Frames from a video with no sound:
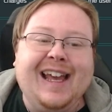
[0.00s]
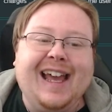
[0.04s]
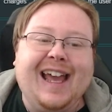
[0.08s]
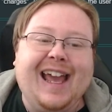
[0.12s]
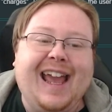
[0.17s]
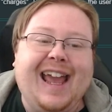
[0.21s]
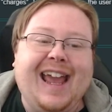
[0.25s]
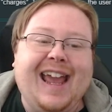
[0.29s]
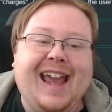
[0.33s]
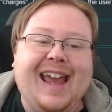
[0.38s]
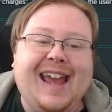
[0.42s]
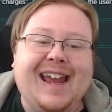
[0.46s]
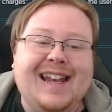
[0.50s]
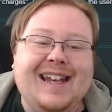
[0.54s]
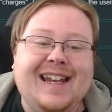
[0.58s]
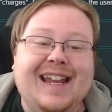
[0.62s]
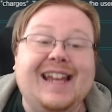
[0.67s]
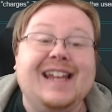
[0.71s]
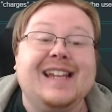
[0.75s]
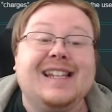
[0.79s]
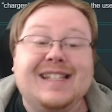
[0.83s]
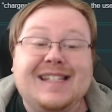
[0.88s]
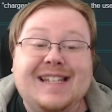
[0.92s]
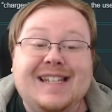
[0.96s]
And
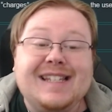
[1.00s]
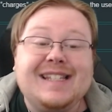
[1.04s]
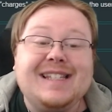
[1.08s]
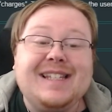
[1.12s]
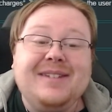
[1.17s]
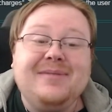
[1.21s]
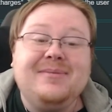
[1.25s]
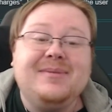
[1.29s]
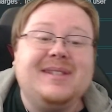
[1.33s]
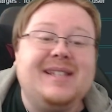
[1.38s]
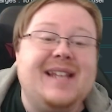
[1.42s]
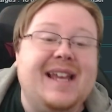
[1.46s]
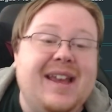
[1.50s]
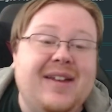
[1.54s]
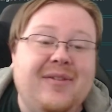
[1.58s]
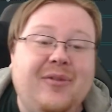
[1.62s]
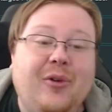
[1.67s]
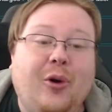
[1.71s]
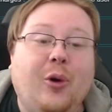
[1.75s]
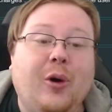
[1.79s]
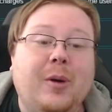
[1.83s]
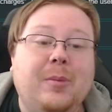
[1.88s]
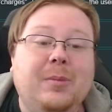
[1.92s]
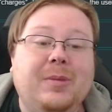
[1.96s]
a system save
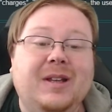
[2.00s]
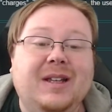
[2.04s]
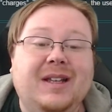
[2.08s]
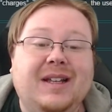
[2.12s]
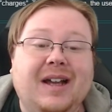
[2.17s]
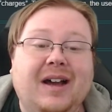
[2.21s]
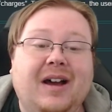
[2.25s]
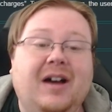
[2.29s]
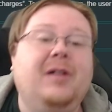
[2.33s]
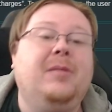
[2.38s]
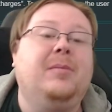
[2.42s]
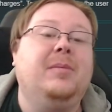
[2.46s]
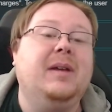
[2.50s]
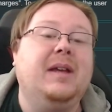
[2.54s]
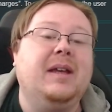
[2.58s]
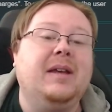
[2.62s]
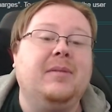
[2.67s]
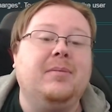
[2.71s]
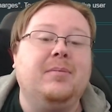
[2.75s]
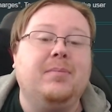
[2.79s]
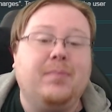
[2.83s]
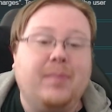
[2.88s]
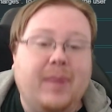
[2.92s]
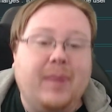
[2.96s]
or become
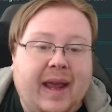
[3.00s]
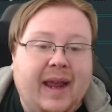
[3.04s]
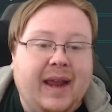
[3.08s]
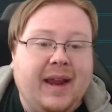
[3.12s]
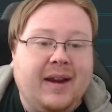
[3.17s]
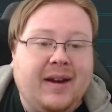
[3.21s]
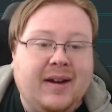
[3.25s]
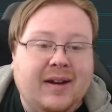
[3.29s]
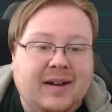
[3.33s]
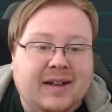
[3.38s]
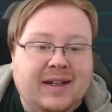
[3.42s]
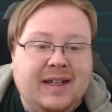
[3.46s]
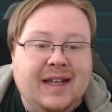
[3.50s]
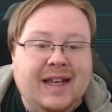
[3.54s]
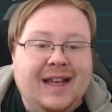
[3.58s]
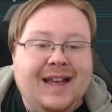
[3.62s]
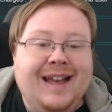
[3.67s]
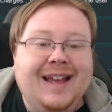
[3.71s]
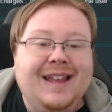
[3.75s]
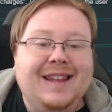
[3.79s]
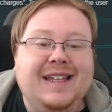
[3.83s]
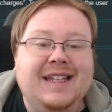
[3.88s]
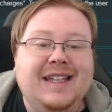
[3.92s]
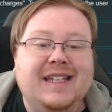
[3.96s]
impaired.
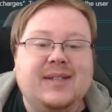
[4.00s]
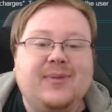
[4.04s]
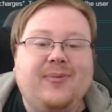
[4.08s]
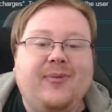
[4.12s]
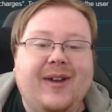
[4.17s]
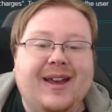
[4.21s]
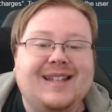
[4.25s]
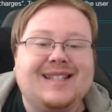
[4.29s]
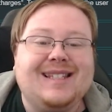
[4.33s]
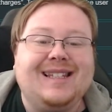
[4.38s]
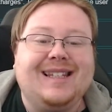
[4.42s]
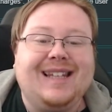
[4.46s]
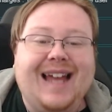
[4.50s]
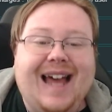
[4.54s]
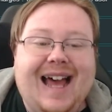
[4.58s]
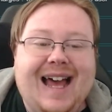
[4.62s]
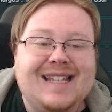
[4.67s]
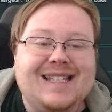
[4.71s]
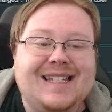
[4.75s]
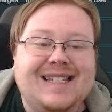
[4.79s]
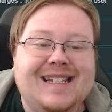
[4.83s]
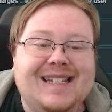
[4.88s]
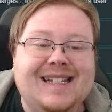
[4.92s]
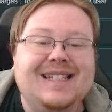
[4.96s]
These effects
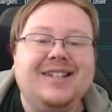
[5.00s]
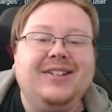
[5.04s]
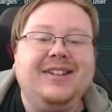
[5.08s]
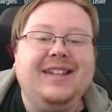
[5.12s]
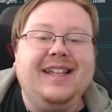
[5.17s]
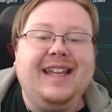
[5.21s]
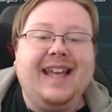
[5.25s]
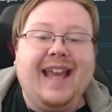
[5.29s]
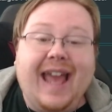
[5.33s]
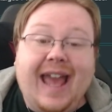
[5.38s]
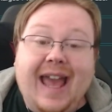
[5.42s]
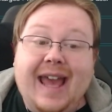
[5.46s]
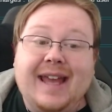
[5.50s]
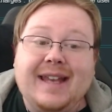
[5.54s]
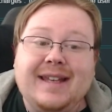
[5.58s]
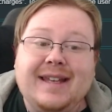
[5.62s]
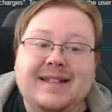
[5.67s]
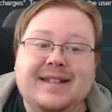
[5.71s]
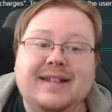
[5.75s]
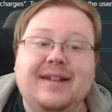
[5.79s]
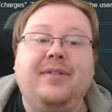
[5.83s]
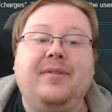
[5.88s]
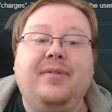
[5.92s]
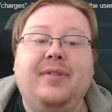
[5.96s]
last until the
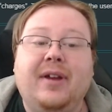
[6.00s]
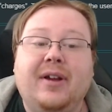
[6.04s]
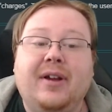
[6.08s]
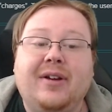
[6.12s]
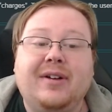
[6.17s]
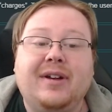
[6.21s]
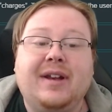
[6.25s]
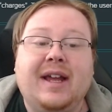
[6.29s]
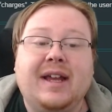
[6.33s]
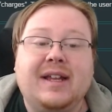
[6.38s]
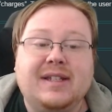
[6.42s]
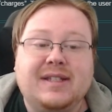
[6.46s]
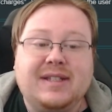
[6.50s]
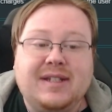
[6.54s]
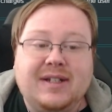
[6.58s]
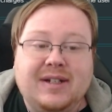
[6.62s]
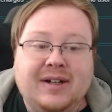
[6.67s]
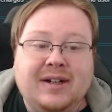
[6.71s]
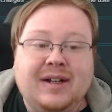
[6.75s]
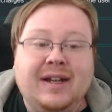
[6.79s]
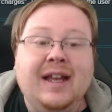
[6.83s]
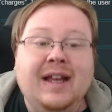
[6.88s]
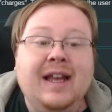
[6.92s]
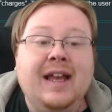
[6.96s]
end of their next
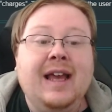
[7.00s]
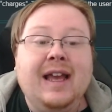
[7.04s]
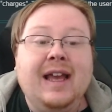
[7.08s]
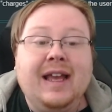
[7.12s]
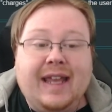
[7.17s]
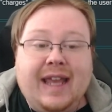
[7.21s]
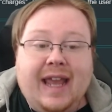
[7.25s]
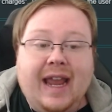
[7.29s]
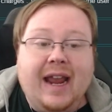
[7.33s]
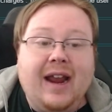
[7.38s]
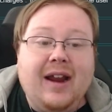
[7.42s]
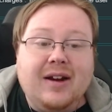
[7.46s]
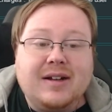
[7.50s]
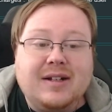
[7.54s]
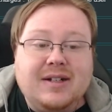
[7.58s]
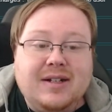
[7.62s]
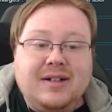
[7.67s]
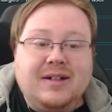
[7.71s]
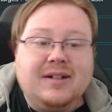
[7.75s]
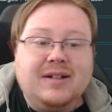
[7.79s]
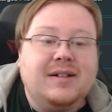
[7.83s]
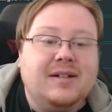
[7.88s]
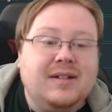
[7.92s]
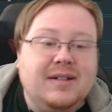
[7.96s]
turn.
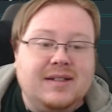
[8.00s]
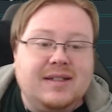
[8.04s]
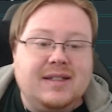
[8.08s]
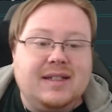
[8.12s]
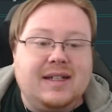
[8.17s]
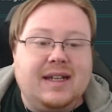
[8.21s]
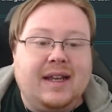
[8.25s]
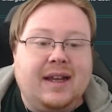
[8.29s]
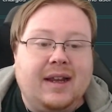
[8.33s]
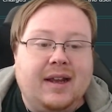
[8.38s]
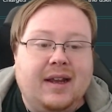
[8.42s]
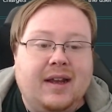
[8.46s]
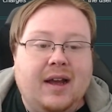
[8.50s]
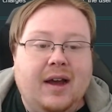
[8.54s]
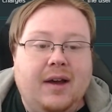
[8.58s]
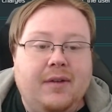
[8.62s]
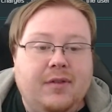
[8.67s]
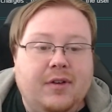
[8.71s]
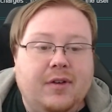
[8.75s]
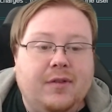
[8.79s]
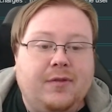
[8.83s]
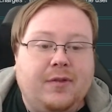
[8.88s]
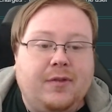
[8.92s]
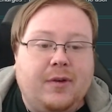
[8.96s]
Characters in
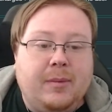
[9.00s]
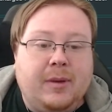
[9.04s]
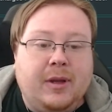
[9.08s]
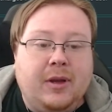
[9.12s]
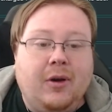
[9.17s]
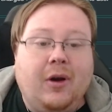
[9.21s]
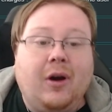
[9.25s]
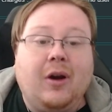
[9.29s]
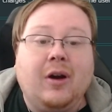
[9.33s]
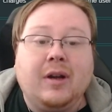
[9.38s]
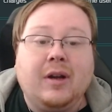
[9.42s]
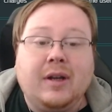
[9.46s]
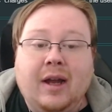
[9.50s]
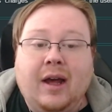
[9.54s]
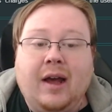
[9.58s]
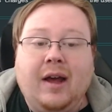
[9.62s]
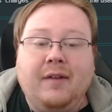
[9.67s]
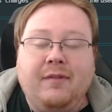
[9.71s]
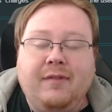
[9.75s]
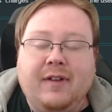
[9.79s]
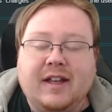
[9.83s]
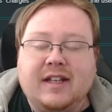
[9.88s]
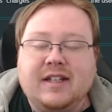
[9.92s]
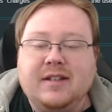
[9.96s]
cover from you are not
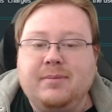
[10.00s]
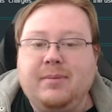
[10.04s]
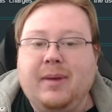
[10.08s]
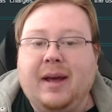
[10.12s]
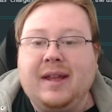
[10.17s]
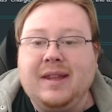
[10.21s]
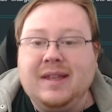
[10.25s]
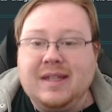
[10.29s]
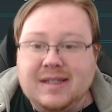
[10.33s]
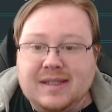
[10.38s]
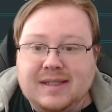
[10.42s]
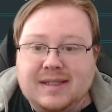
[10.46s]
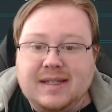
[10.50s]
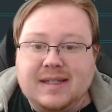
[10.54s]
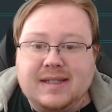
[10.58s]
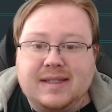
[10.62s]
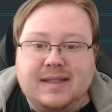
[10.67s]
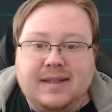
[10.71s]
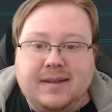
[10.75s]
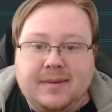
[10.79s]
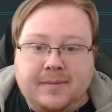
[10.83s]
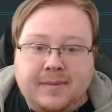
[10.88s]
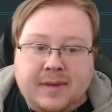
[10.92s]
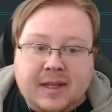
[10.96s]
affected by this
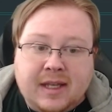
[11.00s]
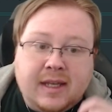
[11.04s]
system.